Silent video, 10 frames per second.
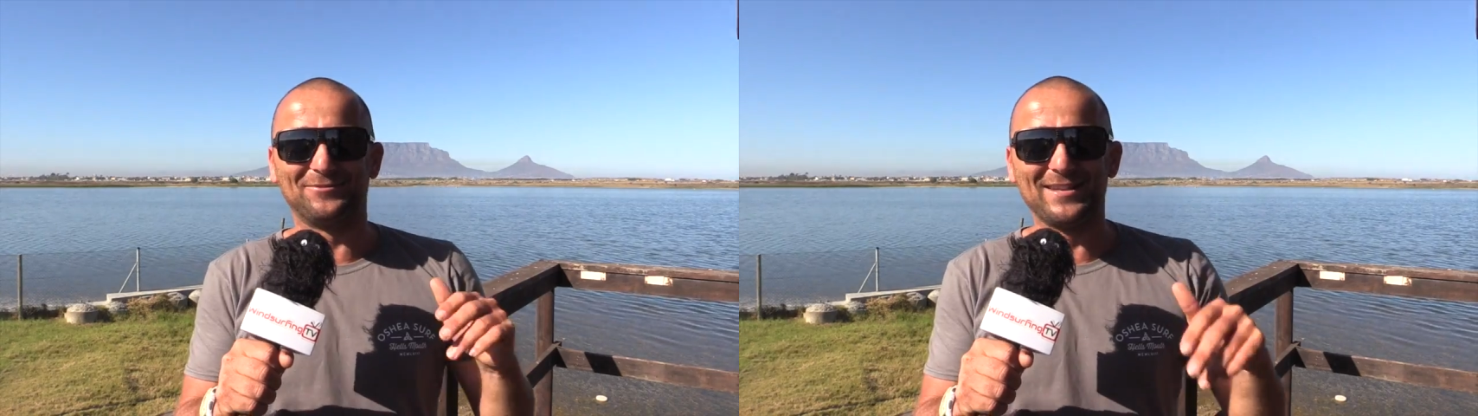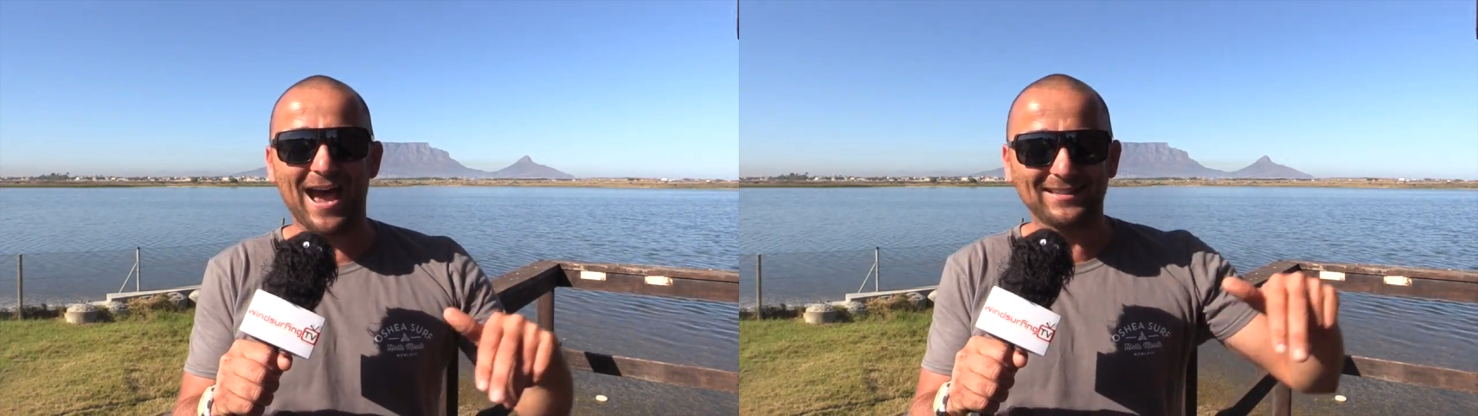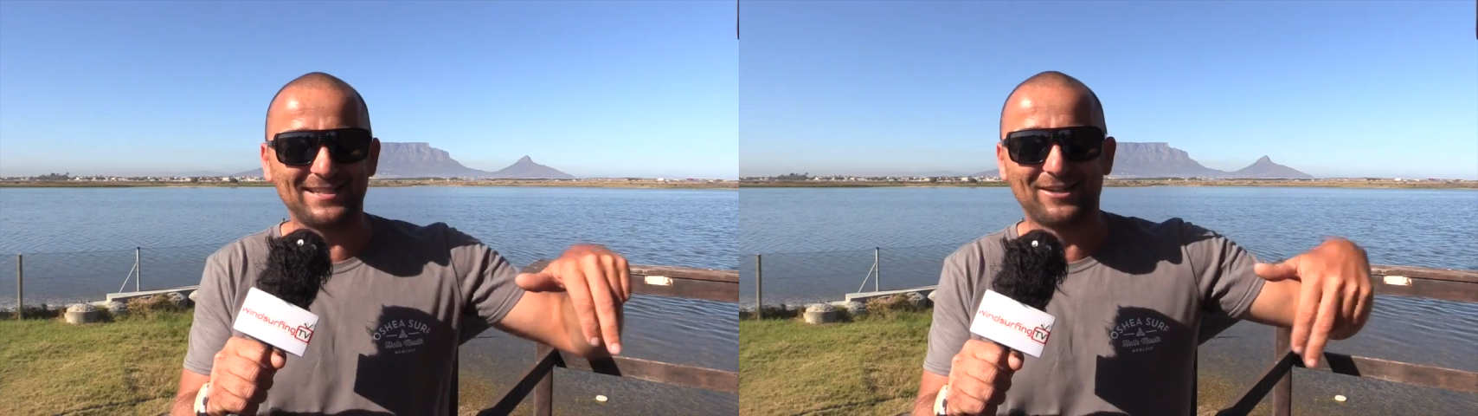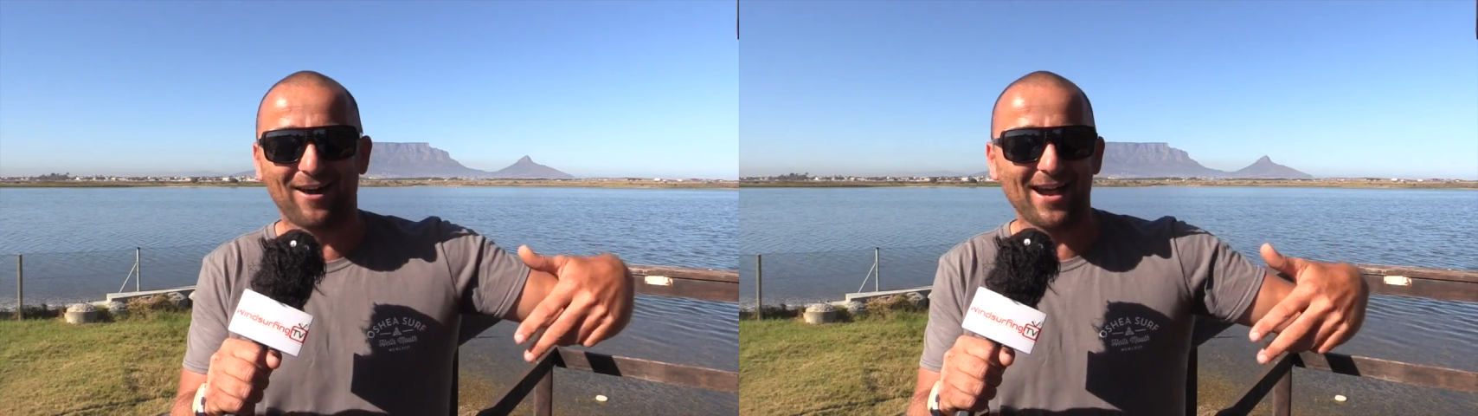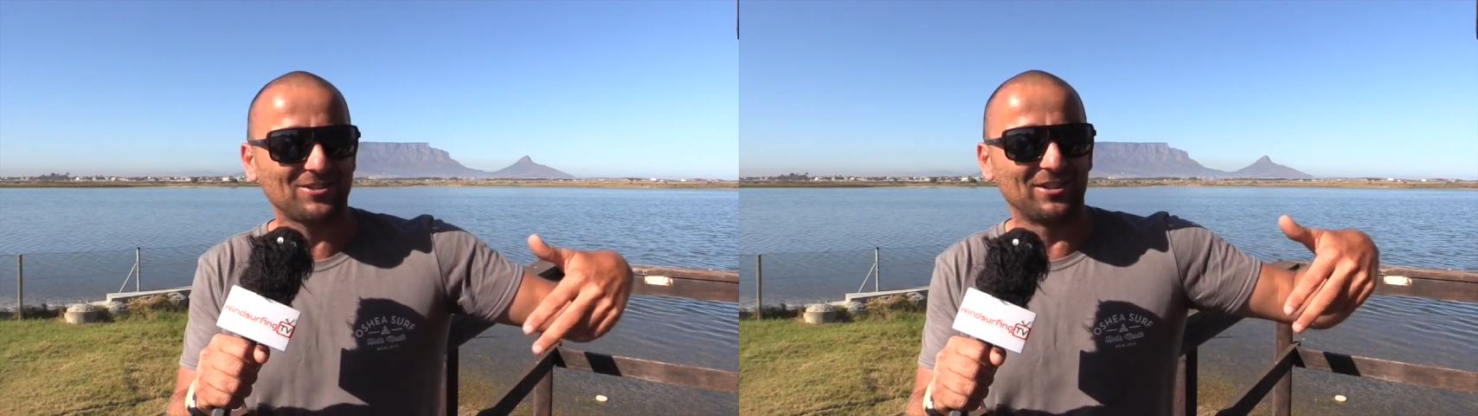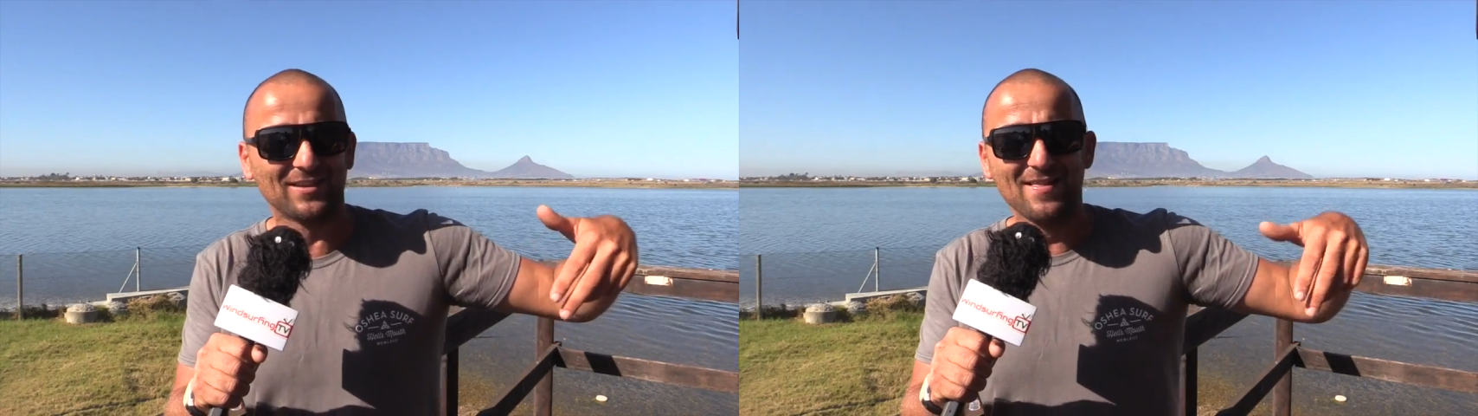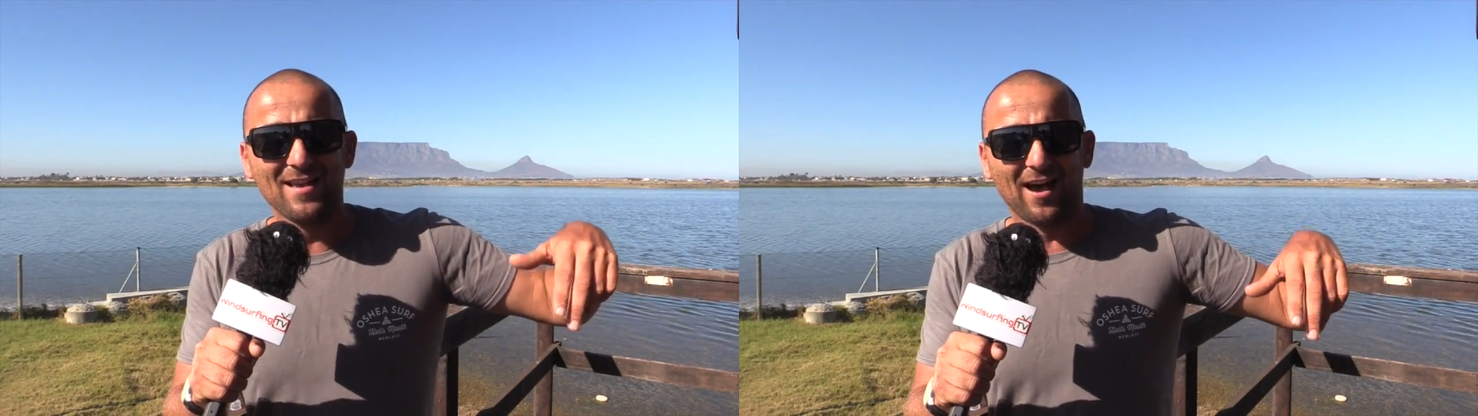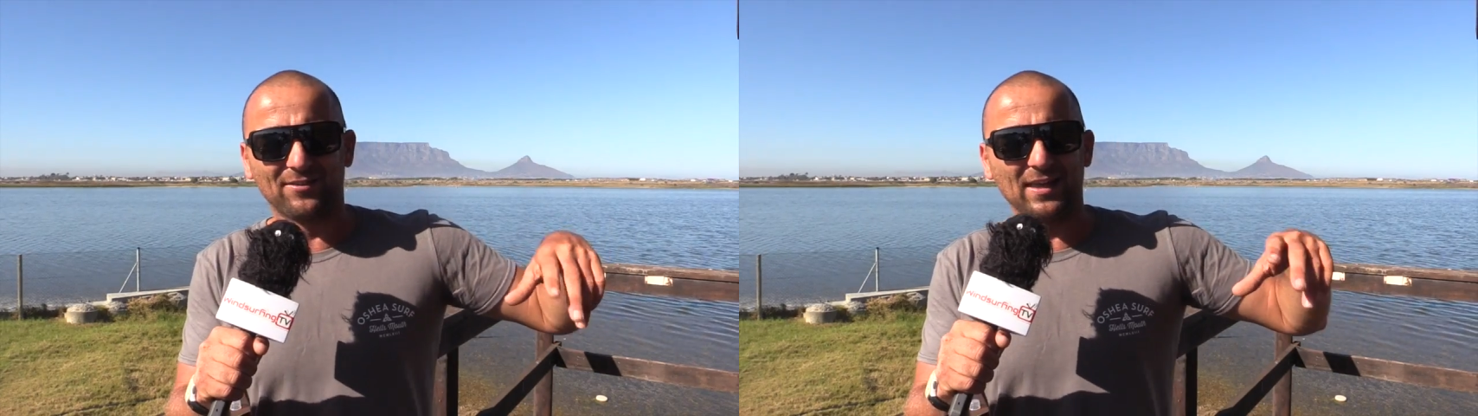of nasty crashes.
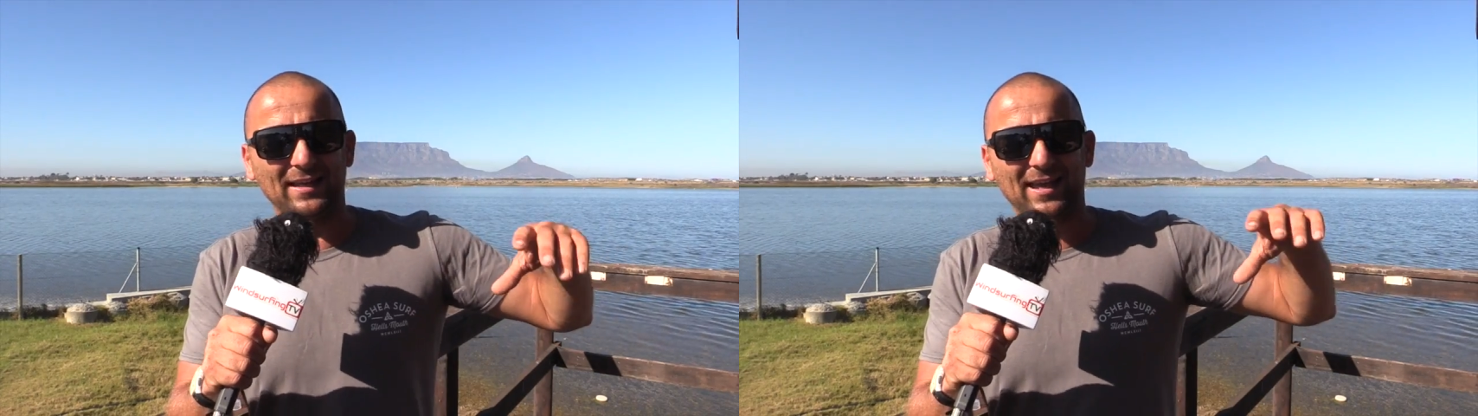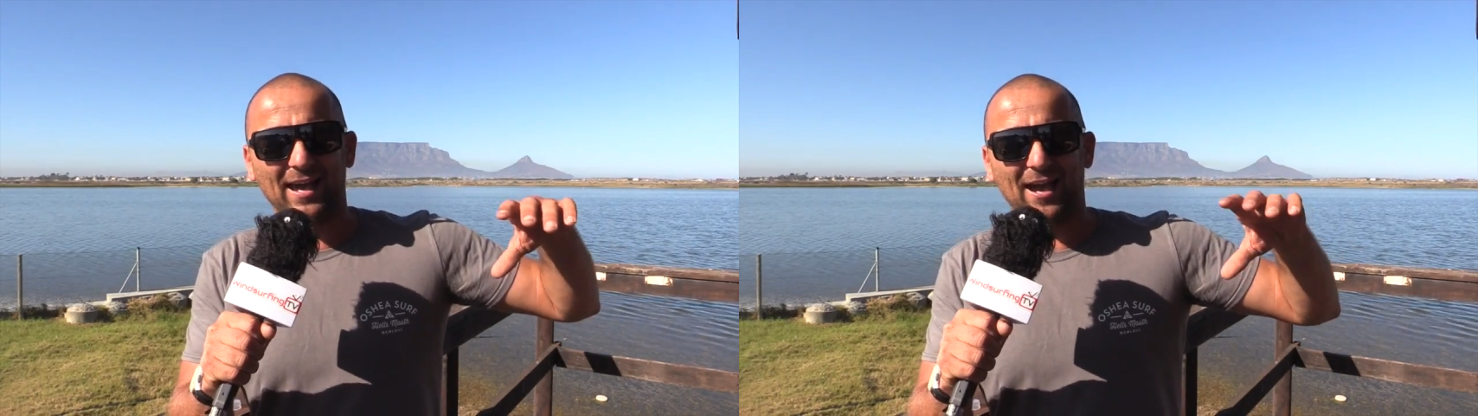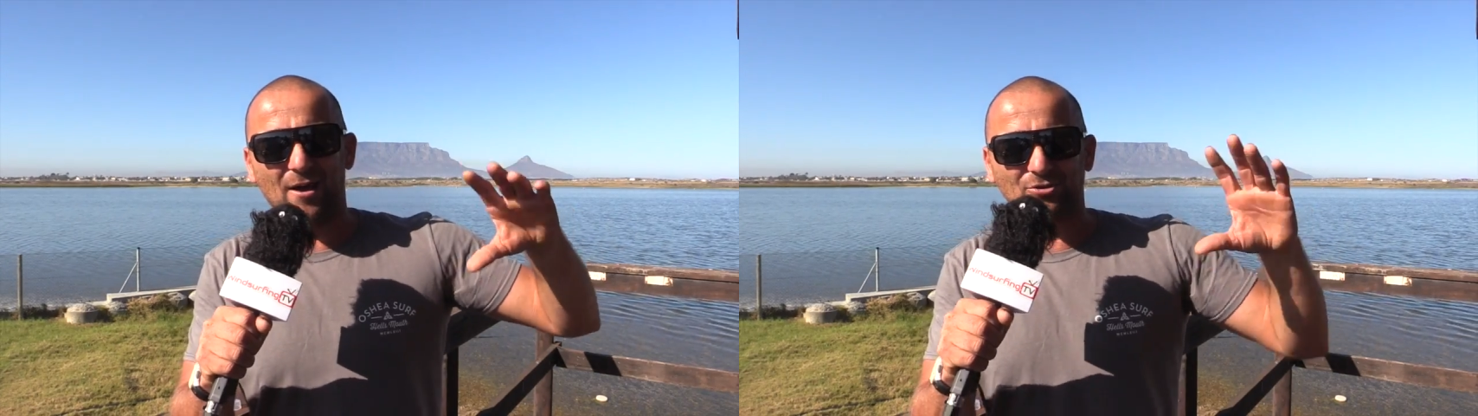I think I